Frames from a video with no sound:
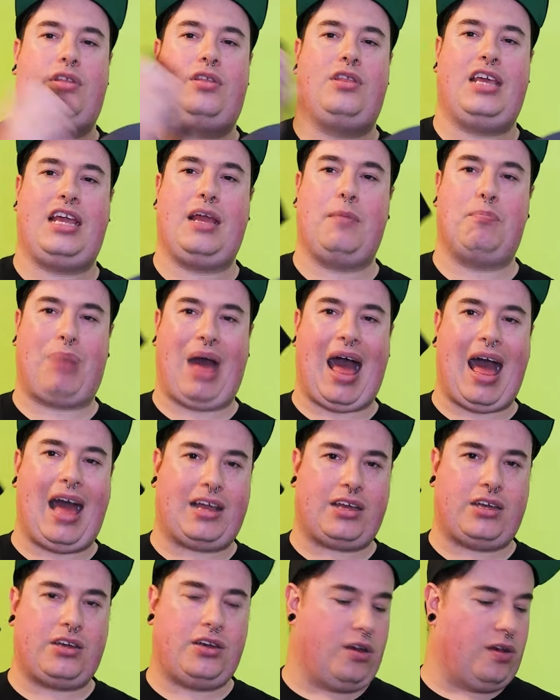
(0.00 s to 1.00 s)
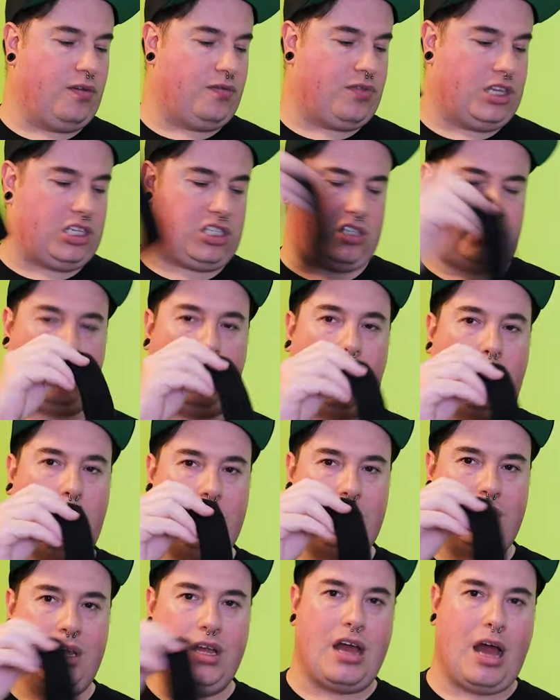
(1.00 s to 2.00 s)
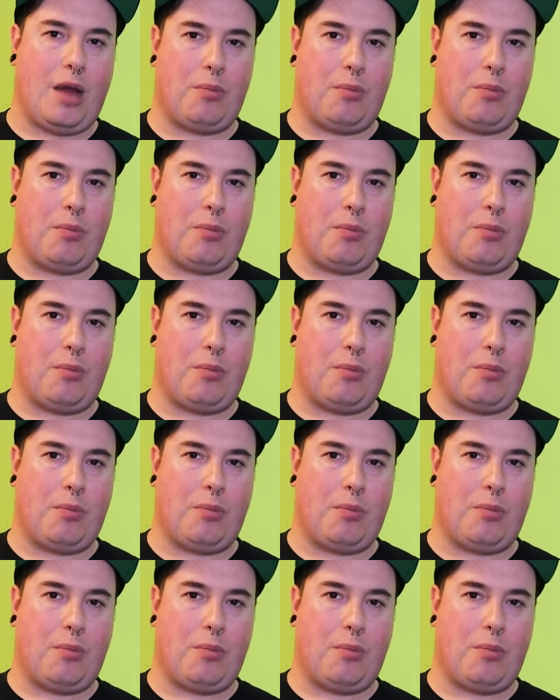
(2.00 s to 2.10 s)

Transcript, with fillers: the back of the small